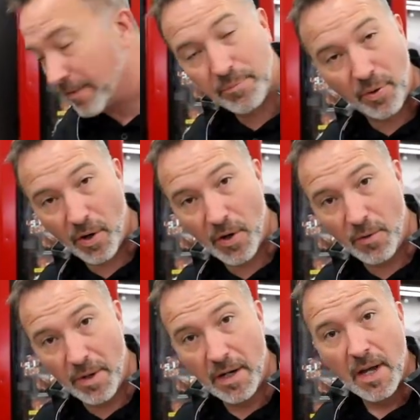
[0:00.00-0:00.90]
have a
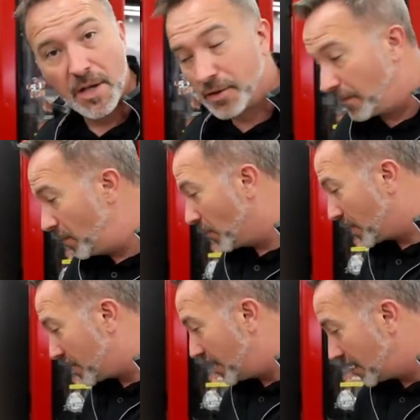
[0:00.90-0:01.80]
probe. So if you
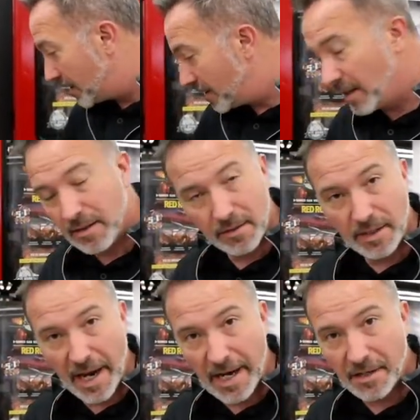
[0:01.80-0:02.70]
want to stick this in to
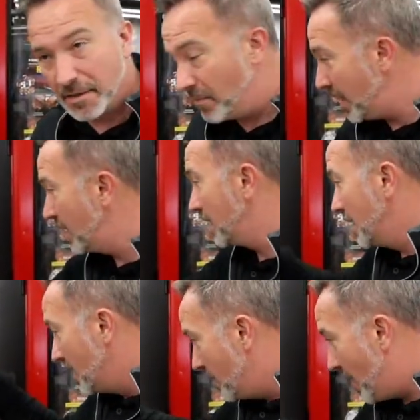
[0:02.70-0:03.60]
gauge the meat,
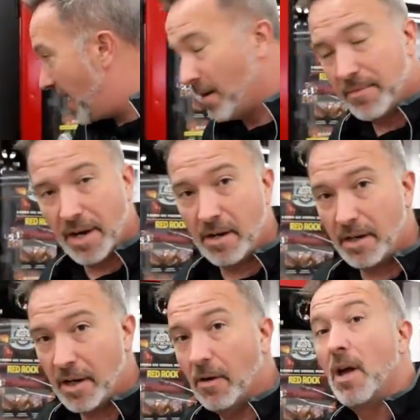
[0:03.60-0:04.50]
bam, there
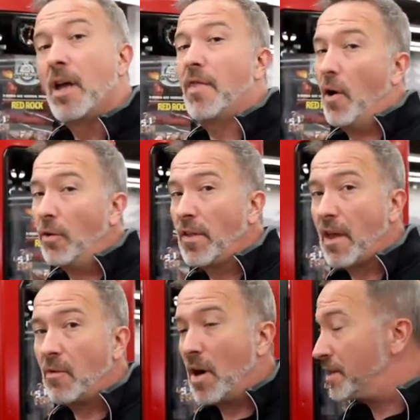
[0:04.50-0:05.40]
you go. The only
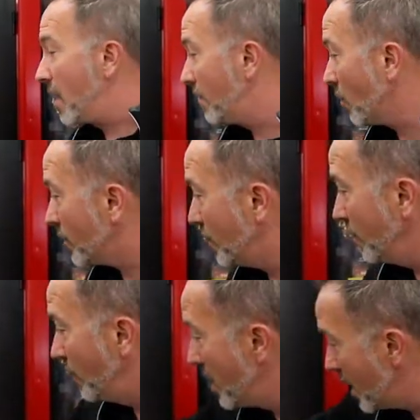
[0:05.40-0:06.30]
thing to watch out for
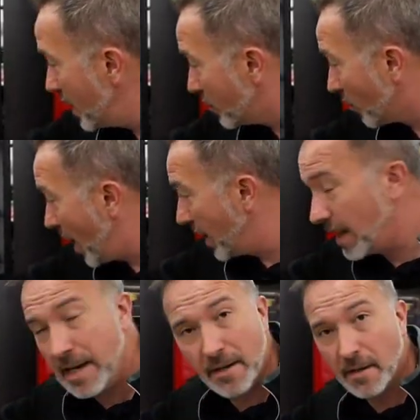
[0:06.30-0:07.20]
too is right
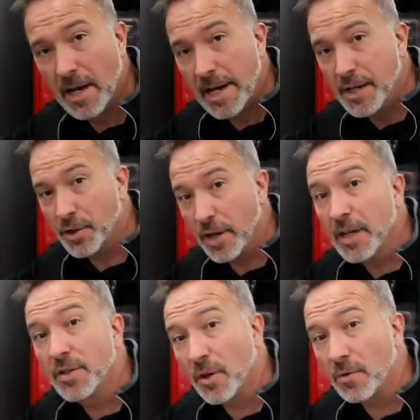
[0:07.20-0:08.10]
here is your
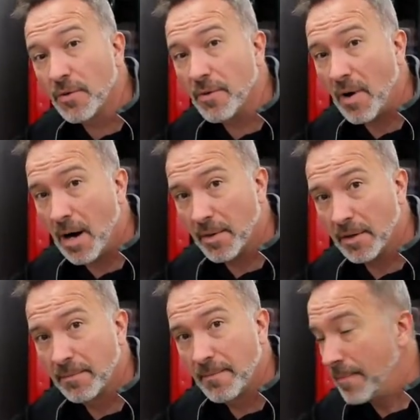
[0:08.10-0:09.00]
internal
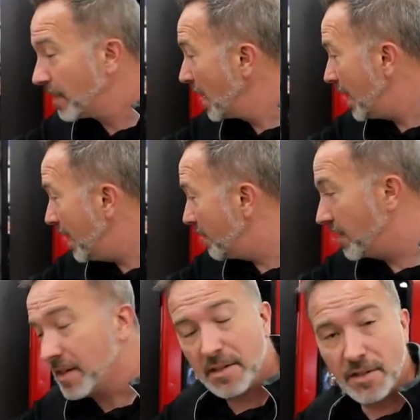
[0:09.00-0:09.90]
thermometer.
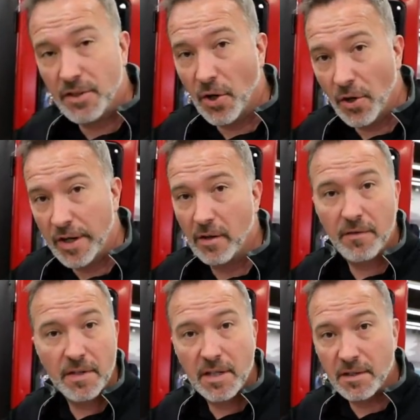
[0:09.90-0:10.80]
If this is dirty or
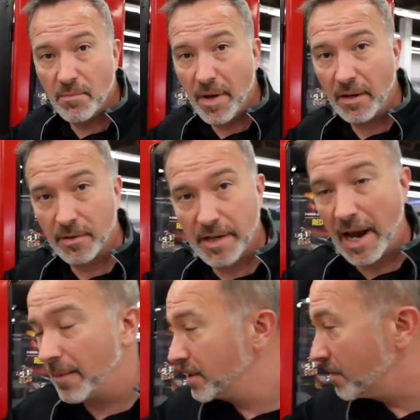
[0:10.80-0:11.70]
if this gets bent or
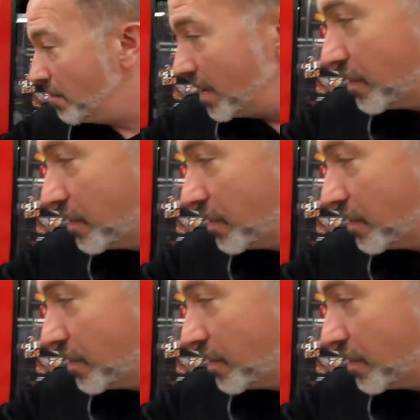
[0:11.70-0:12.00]
damaged, be